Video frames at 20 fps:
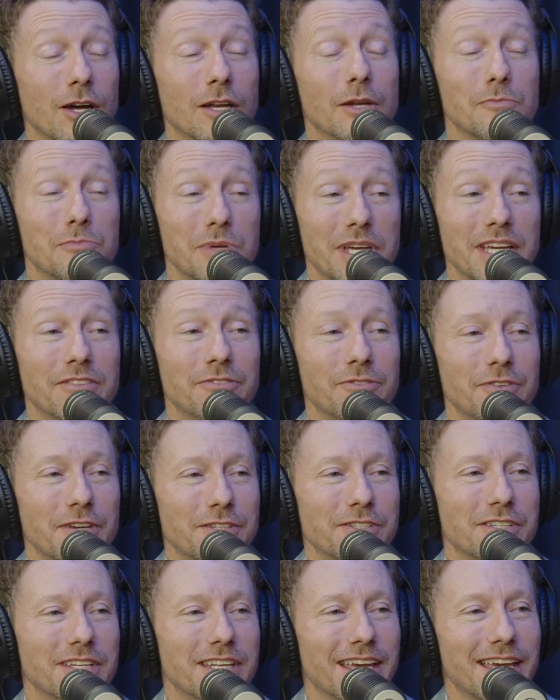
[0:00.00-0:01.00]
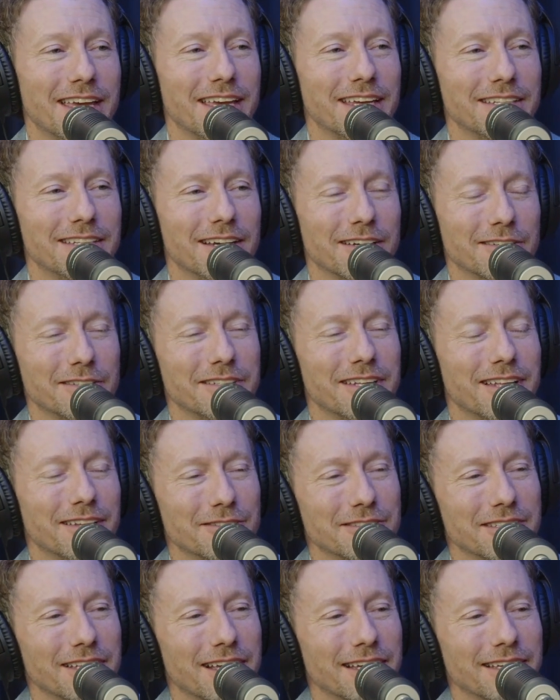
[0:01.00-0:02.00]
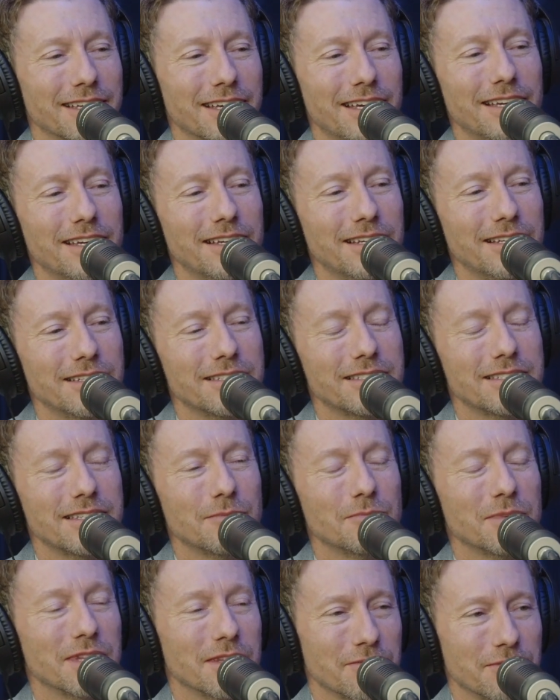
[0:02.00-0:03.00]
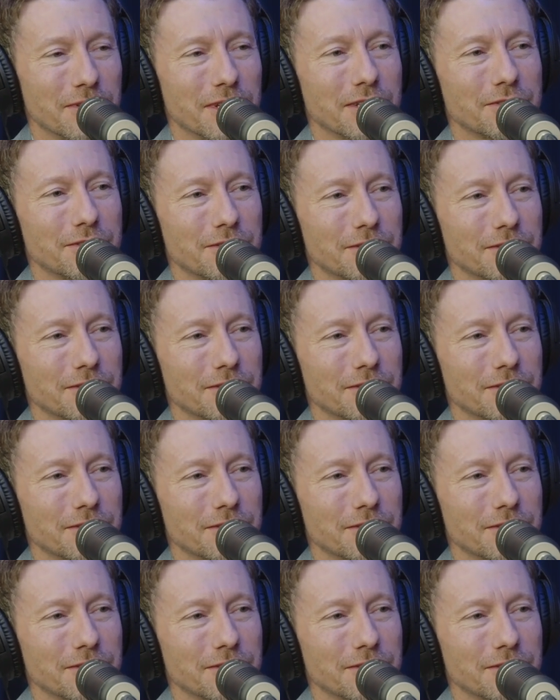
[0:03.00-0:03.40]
caught a big fish today, and Dr. Taylor's like, send me the fish.